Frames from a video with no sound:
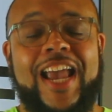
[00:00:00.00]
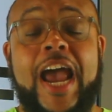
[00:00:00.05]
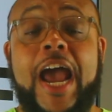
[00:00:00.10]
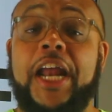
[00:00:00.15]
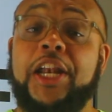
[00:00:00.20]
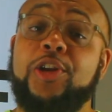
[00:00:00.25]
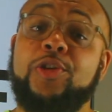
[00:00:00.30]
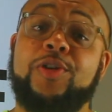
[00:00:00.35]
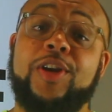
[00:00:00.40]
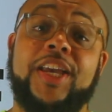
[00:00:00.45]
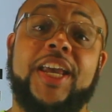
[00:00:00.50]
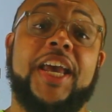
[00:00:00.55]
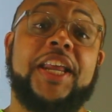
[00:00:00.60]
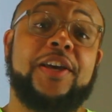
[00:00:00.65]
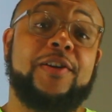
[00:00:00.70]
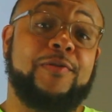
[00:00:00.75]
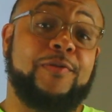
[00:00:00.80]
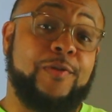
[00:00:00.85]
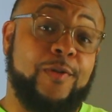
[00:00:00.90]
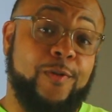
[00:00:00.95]
And you can get
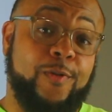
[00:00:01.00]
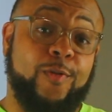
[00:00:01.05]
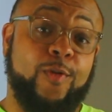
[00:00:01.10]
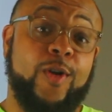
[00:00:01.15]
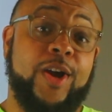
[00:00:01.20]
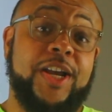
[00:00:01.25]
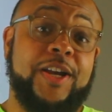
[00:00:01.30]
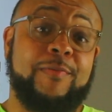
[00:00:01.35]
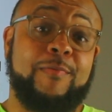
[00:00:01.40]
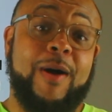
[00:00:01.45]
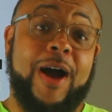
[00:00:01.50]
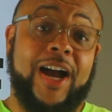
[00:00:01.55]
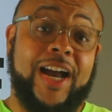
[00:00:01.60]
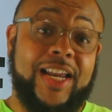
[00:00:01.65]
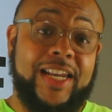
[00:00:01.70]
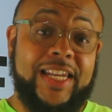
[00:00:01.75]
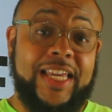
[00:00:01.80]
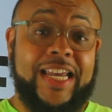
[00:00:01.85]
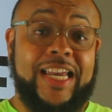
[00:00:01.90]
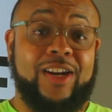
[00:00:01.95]
it for free by
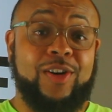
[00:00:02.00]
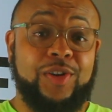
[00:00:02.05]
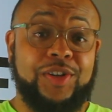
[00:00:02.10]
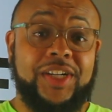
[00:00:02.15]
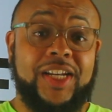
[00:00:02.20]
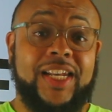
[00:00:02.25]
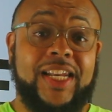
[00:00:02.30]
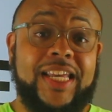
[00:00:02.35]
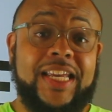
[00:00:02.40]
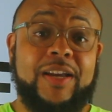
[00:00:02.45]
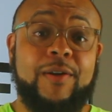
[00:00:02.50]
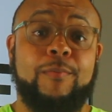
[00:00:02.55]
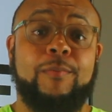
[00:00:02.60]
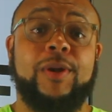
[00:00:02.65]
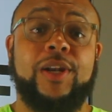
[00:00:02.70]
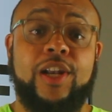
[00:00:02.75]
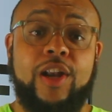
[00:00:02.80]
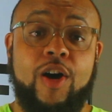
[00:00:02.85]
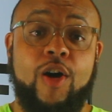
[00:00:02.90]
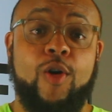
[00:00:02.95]
clicking on the link
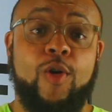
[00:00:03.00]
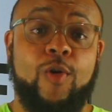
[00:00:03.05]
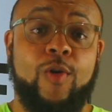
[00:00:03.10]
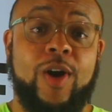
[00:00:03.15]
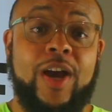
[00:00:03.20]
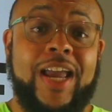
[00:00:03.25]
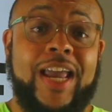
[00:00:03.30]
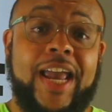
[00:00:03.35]
below